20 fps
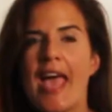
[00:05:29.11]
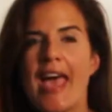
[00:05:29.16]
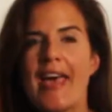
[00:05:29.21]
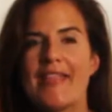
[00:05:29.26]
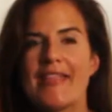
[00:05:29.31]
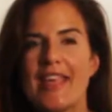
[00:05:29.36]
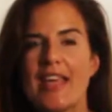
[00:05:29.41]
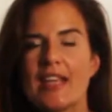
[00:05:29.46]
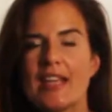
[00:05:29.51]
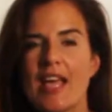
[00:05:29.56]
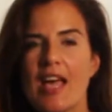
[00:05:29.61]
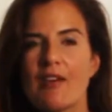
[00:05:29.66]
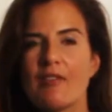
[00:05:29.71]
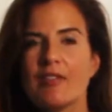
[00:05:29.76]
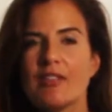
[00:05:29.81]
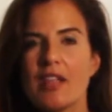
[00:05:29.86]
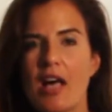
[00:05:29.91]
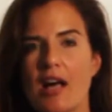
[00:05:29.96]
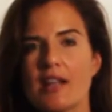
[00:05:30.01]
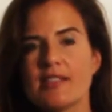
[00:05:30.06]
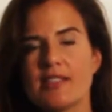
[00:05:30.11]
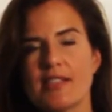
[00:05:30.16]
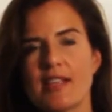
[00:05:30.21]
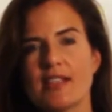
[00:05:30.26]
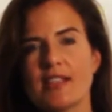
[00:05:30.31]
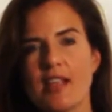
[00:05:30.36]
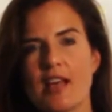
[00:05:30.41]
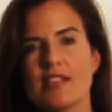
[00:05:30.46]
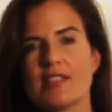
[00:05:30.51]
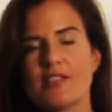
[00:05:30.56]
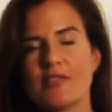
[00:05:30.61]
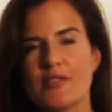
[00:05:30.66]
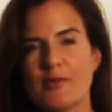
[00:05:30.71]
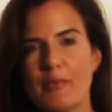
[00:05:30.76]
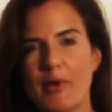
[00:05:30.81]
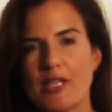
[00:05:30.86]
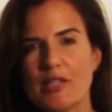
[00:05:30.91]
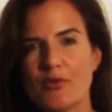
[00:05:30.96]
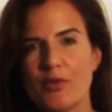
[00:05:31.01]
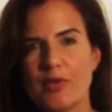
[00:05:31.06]
and then have lots and lots of
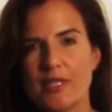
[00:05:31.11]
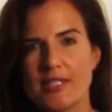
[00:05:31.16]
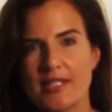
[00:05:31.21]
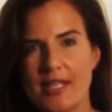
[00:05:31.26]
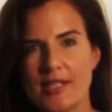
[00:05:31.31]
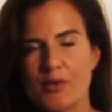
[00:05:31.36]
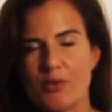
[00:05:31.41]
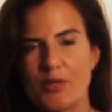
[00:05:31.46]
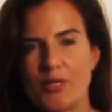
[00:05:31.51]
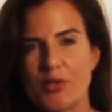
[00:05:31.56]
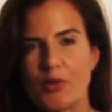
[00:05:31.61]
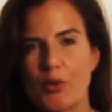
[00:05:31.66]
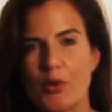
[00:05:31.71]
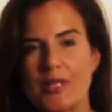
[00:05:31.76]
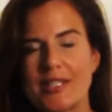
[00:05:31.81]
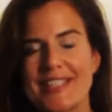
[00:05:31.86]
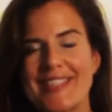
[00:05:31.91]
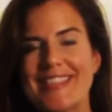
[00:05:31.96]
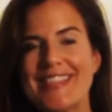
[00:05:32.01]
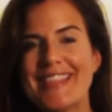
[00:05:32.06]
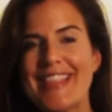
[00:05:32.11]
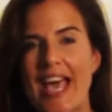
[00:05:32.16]
space for accessory storage.